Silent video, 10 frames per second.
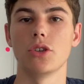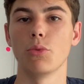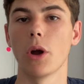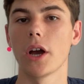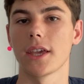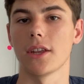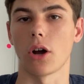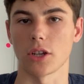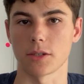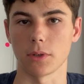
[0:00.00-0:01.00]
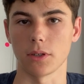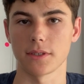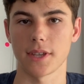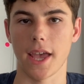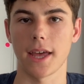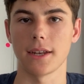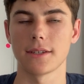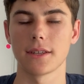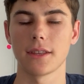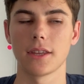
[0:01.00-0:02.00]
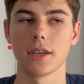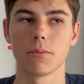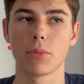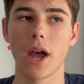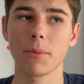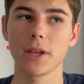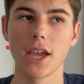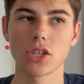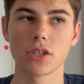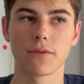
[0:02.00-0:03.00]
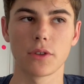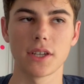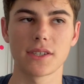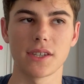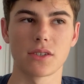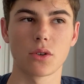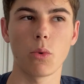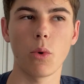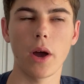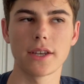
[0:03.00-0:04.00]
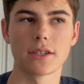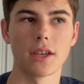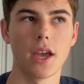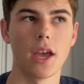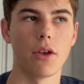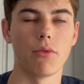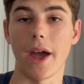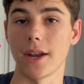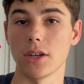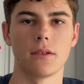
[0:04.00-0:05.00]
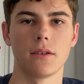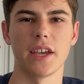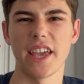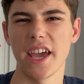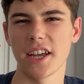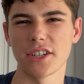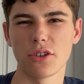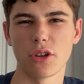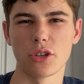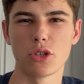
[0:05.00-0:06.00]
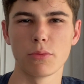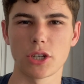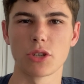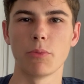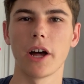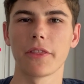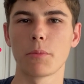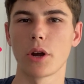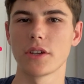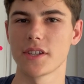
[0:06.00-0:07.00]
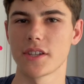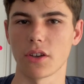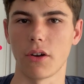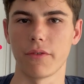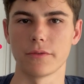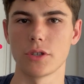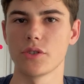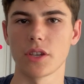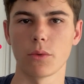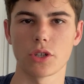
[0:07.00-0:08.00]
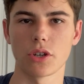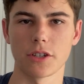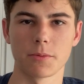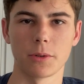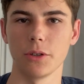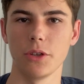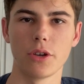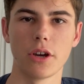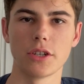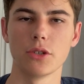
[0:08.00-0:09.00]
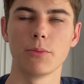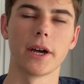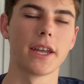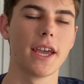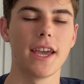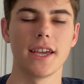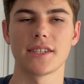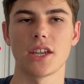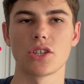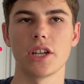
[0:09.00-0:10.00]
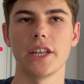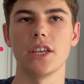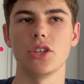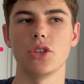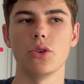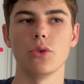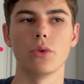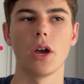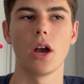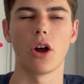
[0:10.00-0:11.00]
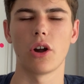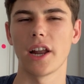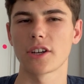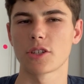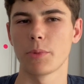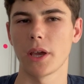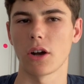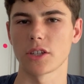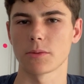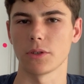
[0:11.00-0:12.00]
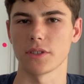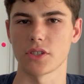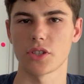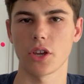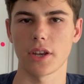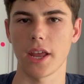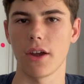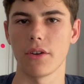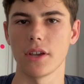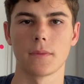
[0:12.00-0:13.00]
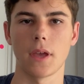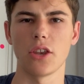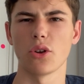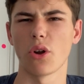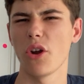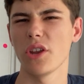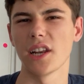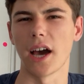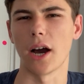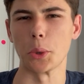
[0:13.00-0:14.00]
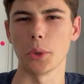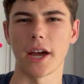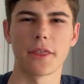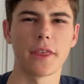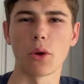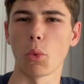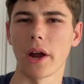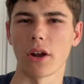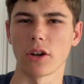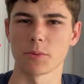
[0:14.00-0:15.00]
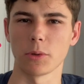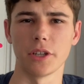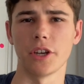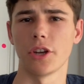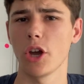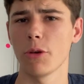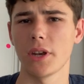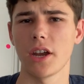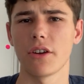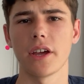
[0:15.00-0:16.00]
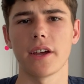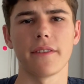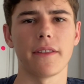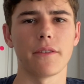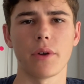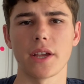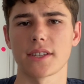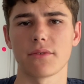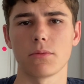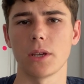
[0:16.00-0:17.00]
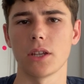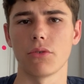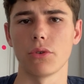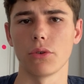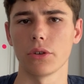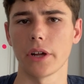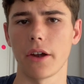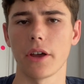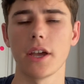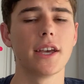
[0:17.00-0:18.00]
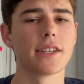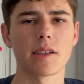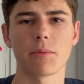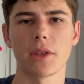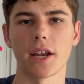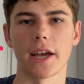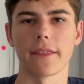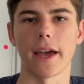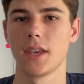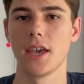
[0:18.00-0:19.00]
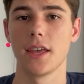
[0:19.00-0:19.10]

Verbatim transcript: you work in hospitals. And the application for this is quite random. Again, I don't know too much about the process of choosing which hospital you go to, but essentially you are allowed to pick hospitals in certain areas and you're only allowed, I think, one hospital in an urban area and then the rest have to be in a rural area, something like that.